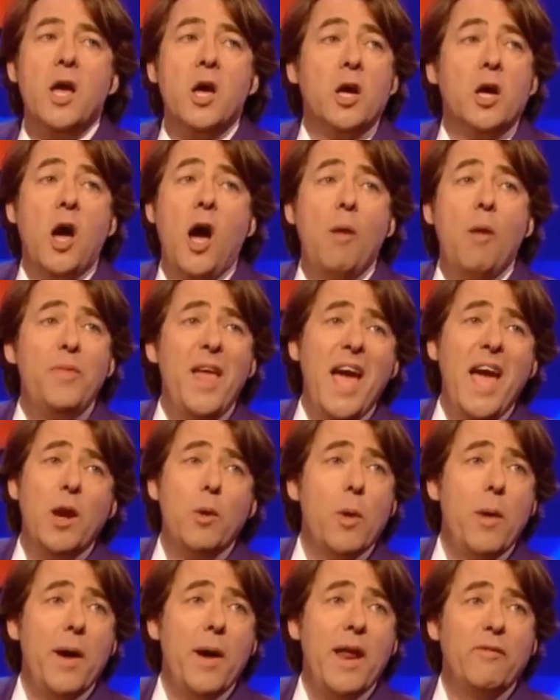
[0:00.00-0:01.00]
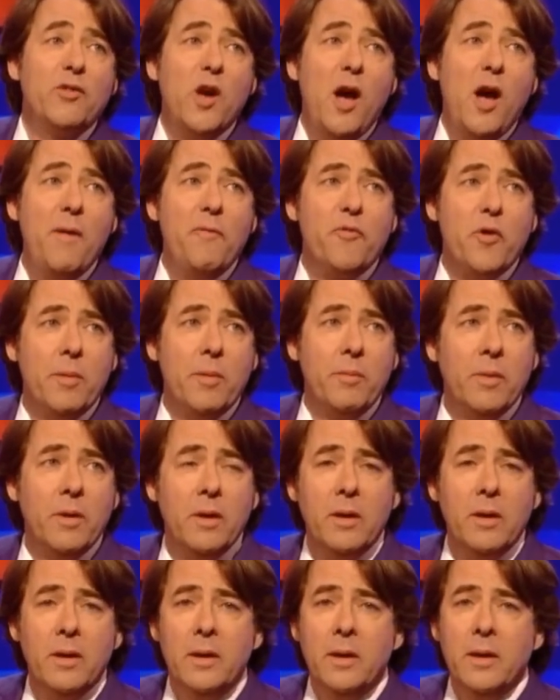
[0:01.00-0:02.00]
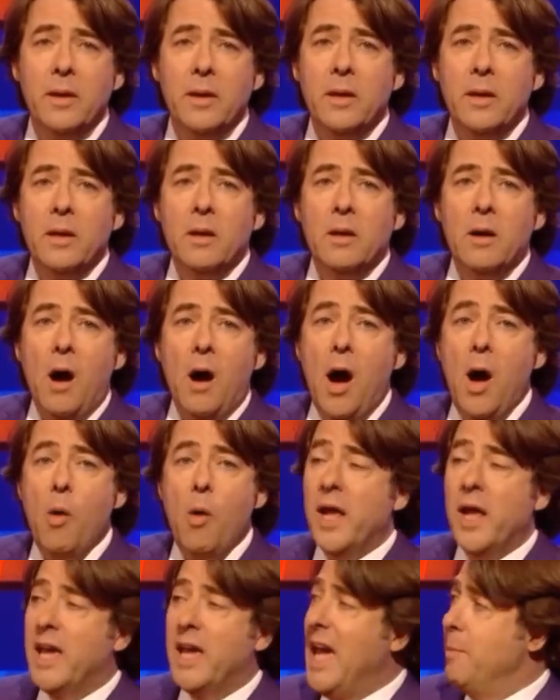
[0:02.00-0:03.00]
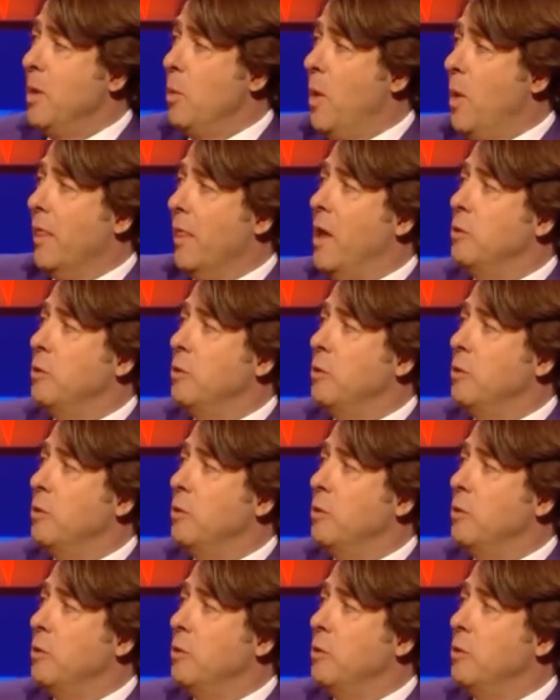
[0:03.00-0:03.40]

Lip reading: calm down, or we won't have time for him. I want to get me one of those